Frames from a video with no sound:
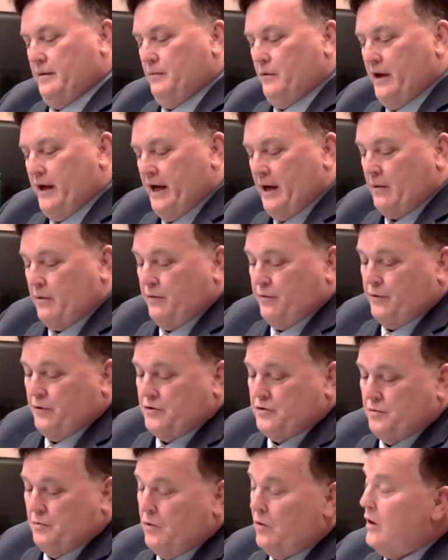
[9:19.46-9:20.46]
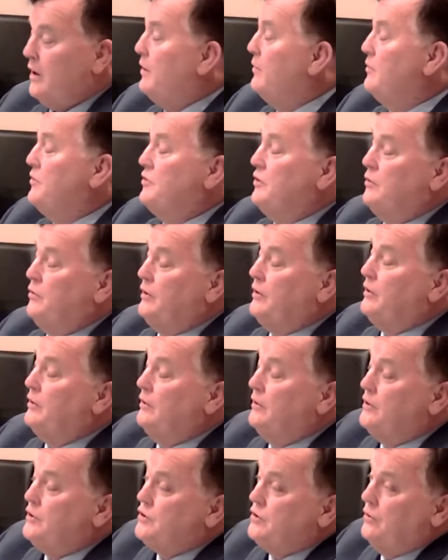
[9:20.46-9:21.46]
aquifers and water is a
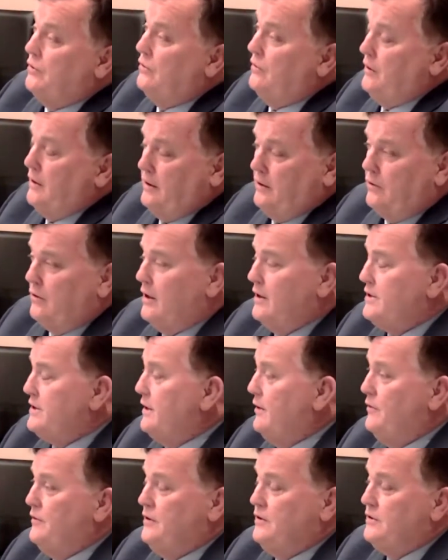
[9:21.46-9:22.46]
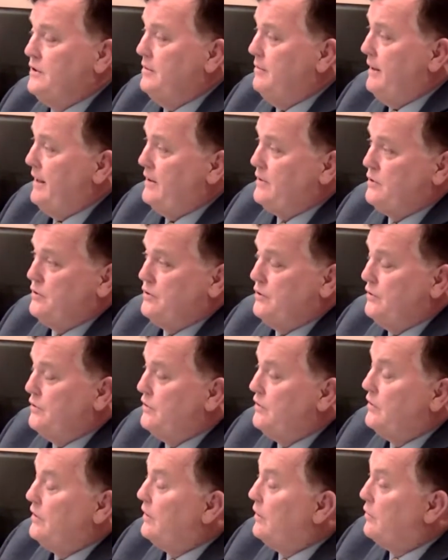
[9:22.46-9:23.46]
critical issue across southeastern
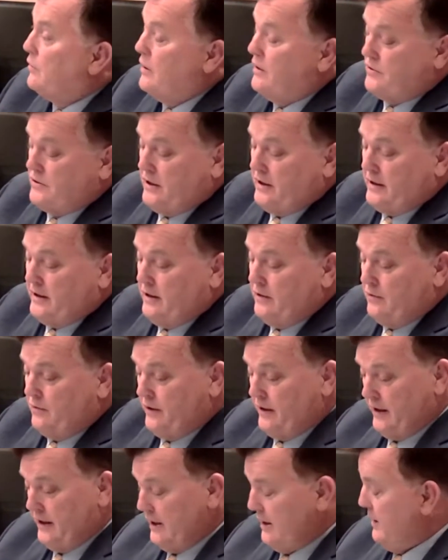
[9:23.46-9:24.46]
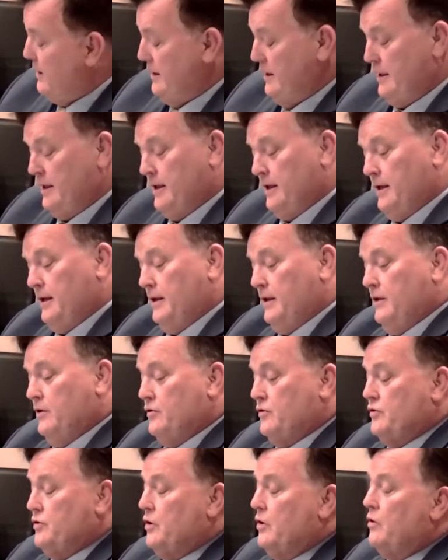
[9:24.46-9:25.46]
Massachusetts and across our country.
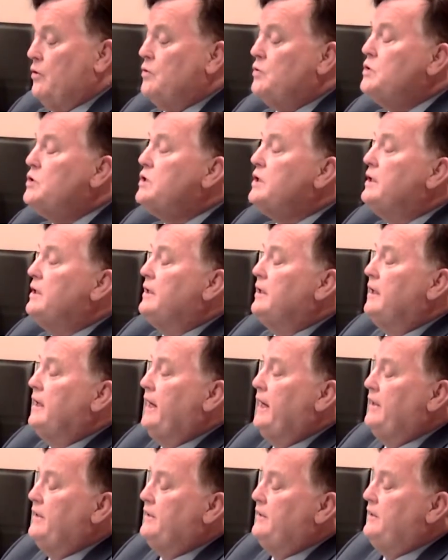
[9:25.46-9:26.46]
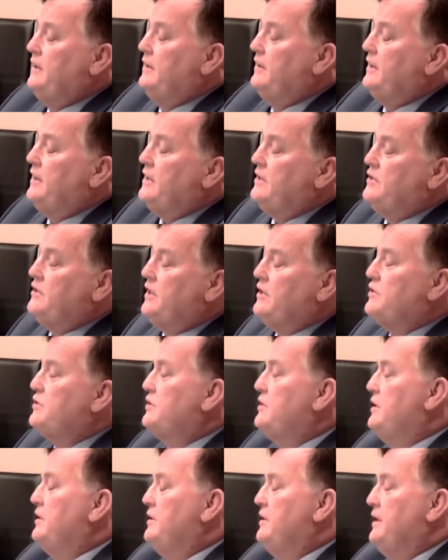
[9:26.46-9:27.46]
There's no entity that exists
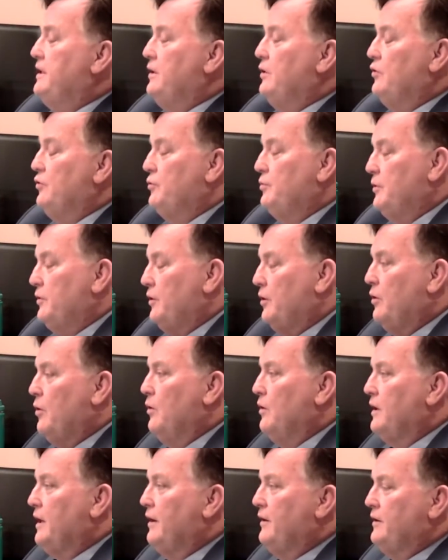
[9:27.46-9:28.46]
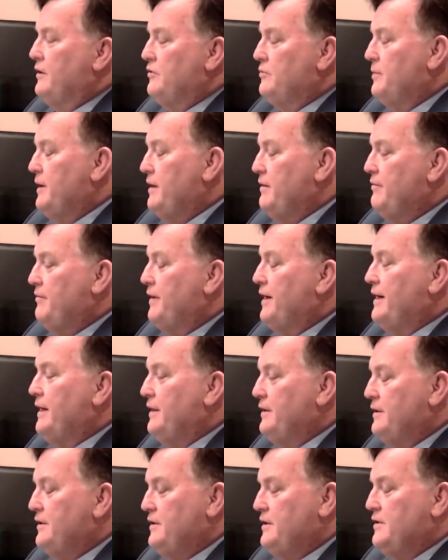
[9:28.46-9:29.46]
that deals with the whole county. There's many fine
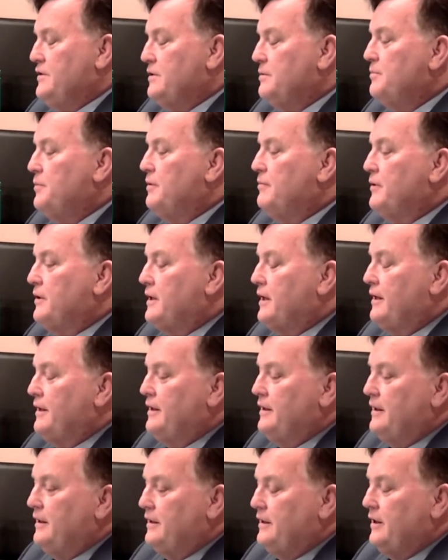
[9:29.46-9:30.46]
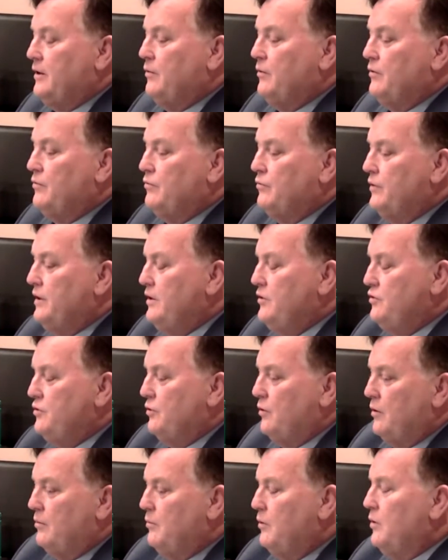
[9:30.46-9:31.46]
entities in Plymouth County that deal with
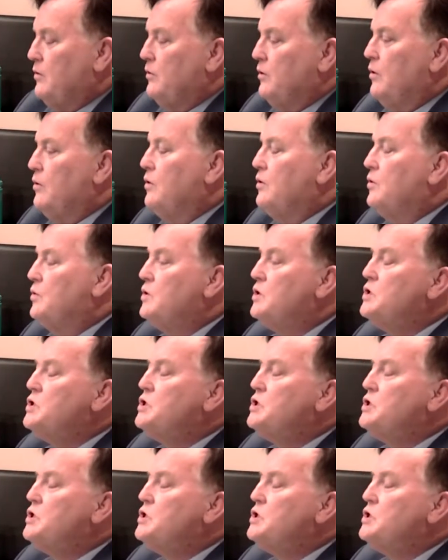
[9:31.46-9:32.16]
regional or more local